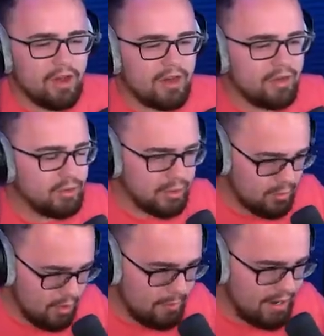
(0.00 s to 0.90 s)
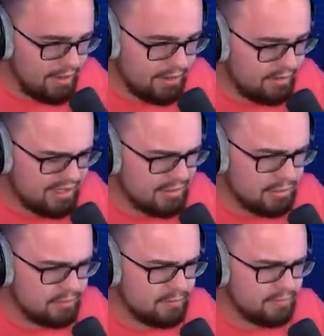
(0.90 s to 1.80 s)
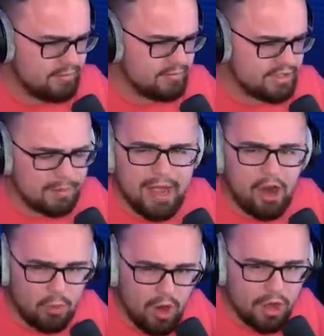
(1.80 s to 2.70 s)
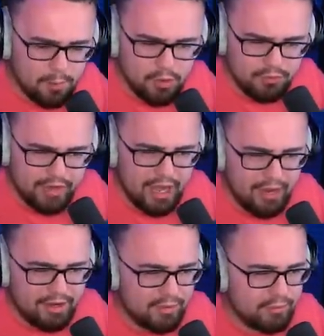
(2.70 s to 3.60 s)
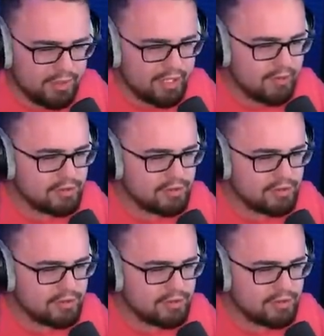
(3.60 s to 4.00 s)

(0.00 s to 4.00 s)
water. I knew you were a robot, and you somehow are waterproof now. I don't really